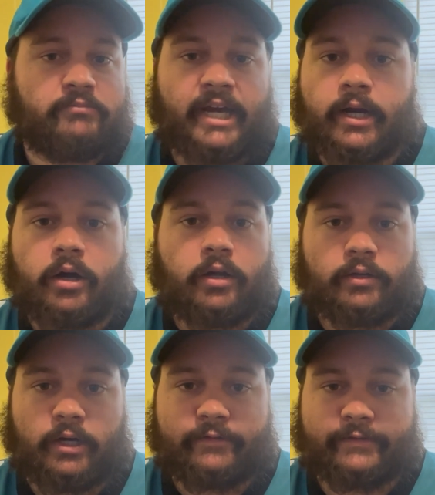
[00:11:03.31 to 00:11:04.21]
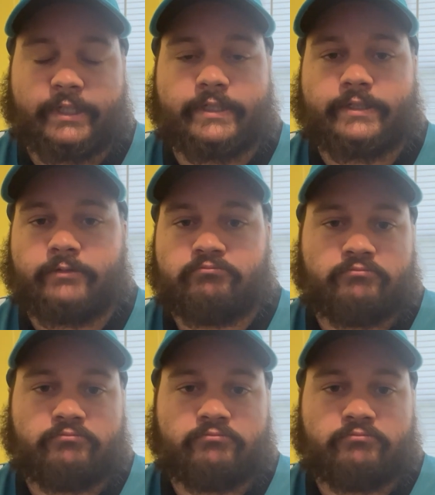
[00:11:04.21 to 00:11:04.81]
at all on offense,